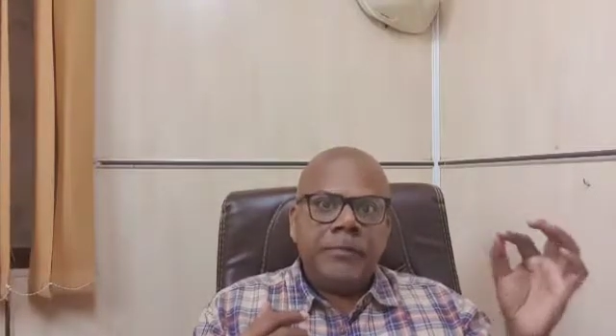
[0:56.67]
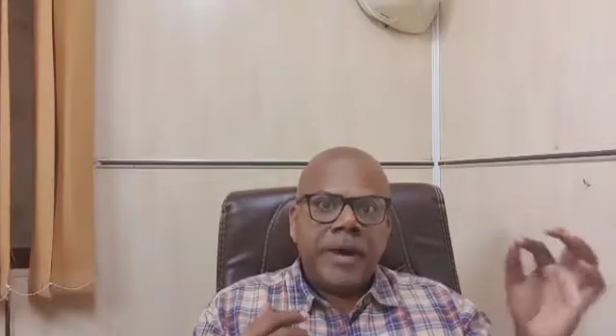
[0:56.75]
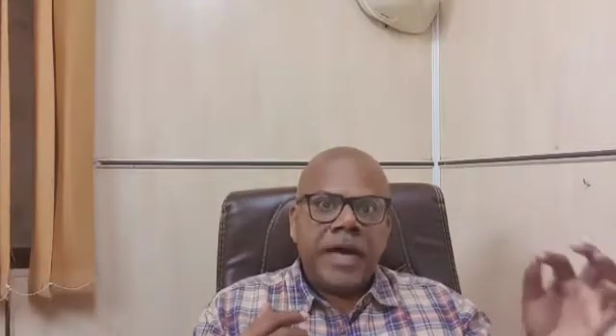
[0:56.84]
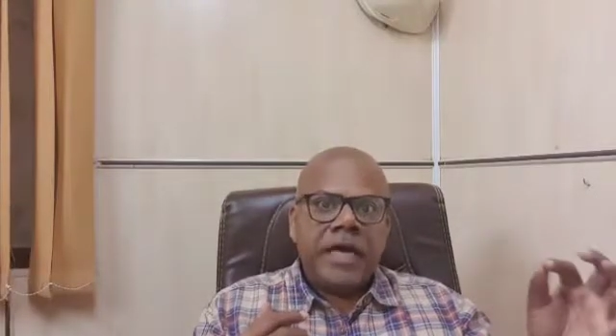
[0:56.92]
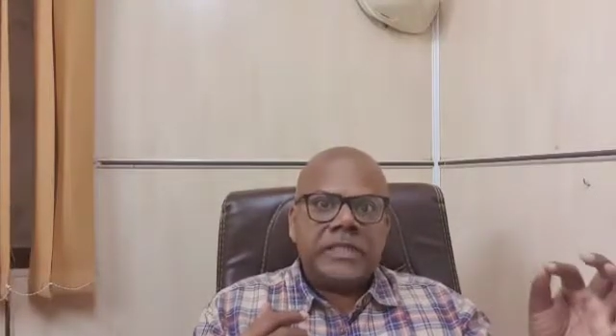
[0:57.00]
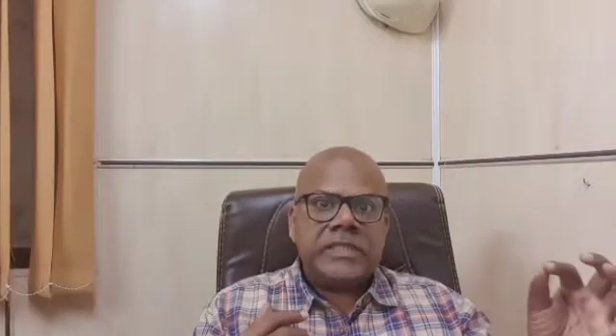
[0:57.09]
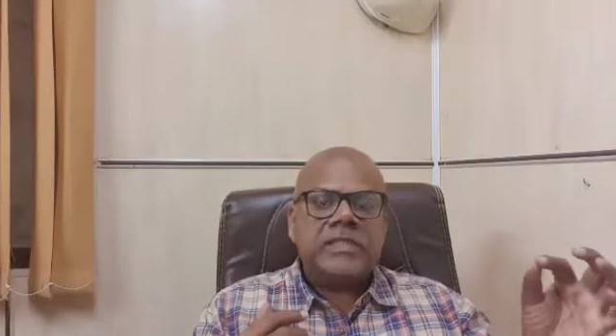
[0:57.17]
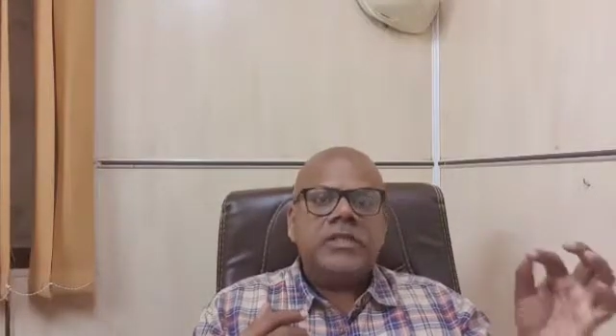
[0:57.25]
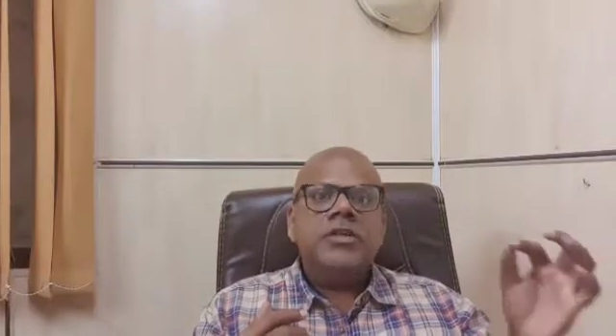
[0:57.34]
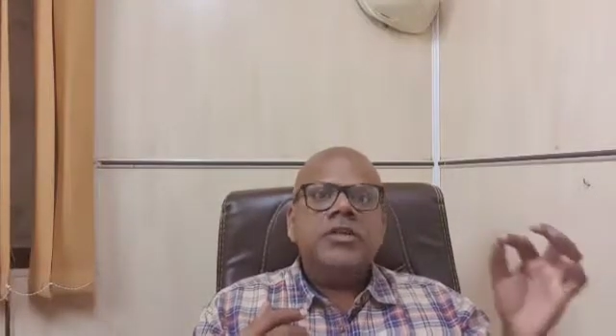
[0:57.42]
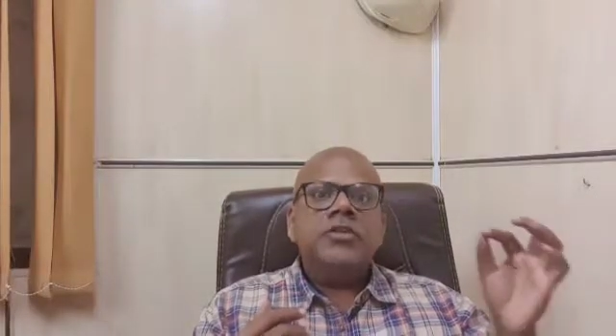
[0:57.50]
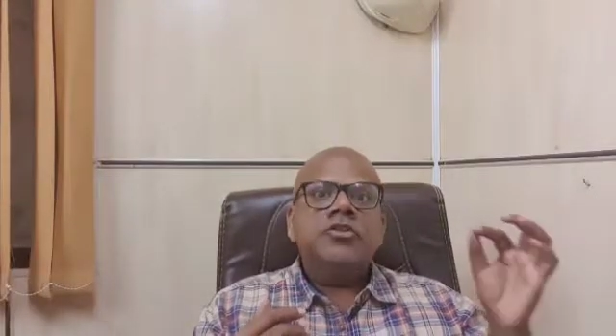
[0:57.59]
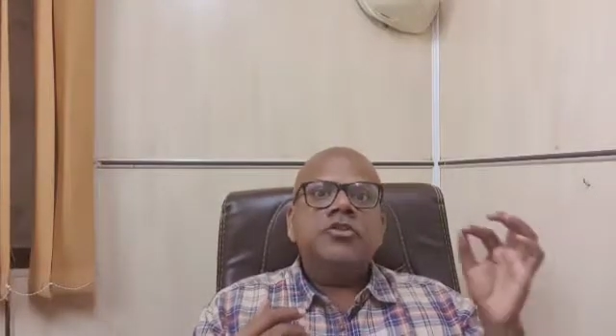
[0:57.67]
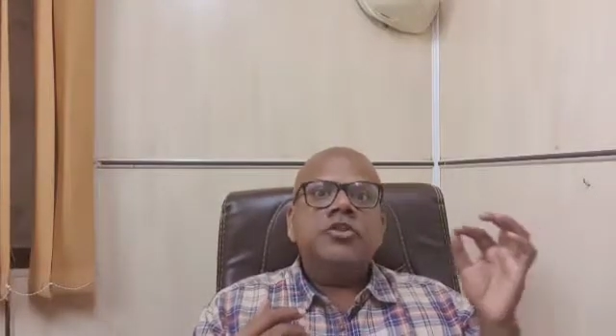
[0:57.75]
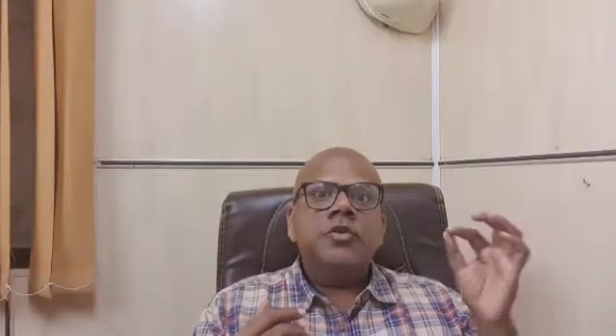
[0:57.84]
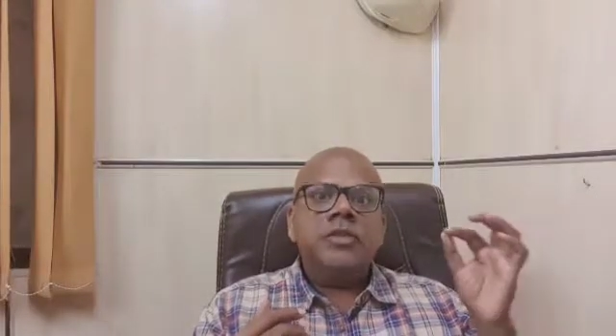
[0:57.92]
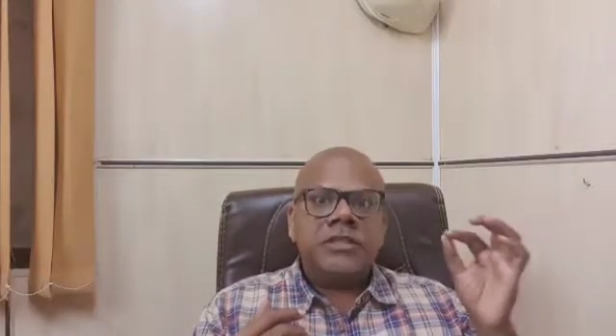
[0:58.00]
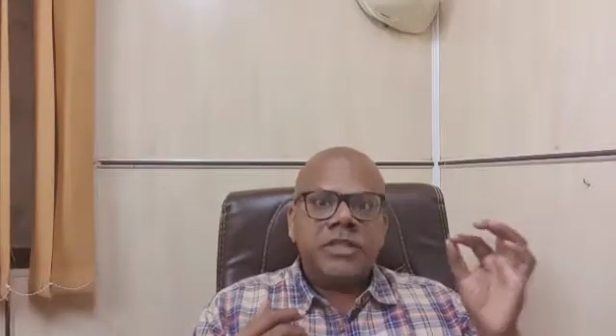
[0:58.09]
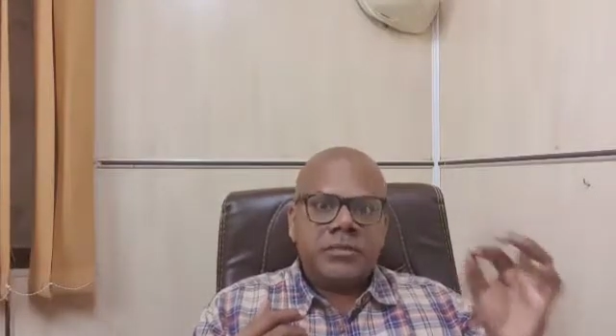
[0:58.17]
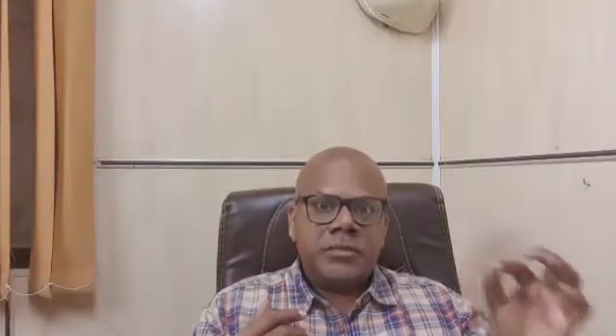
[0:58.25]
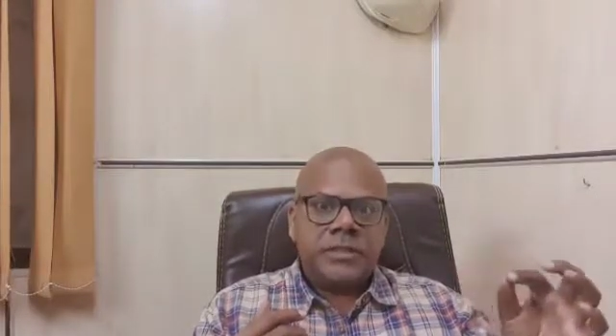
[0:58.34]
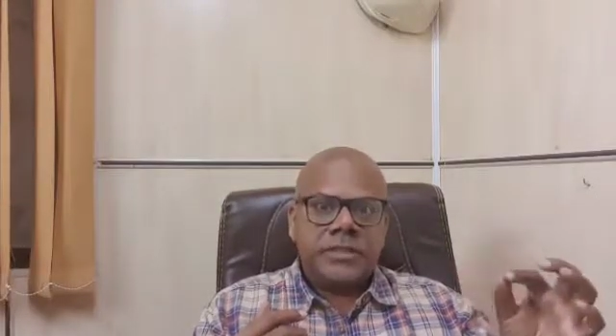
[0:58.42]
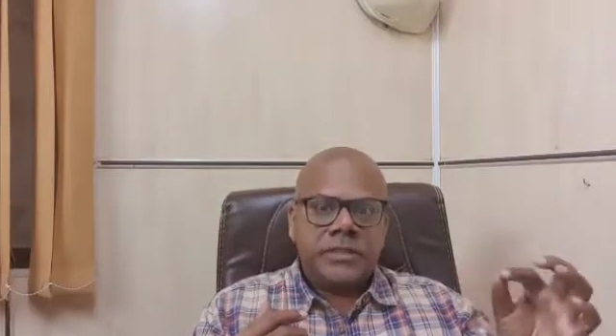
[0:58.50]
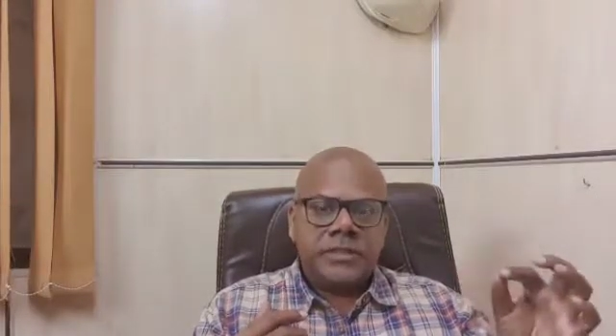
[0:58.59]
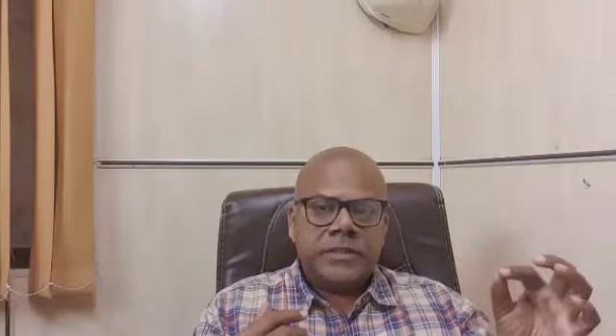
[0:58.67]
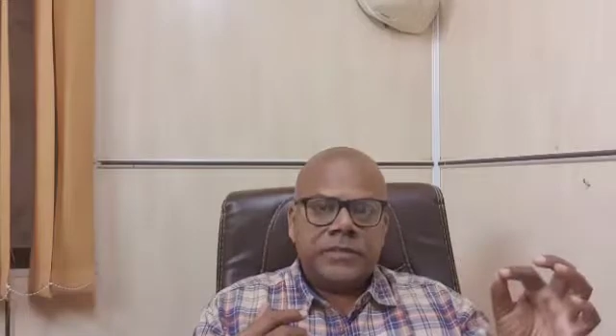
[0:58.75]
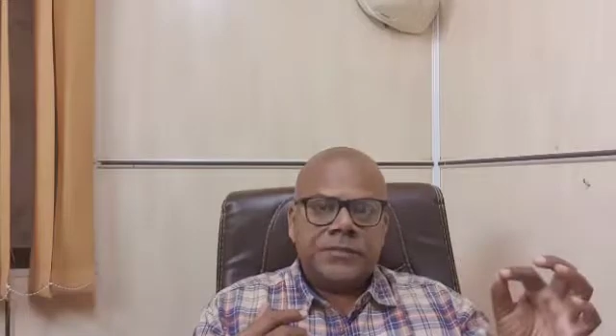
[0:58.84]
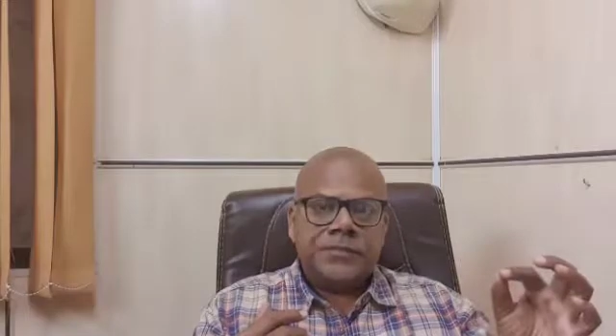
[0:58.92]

pass through a substance.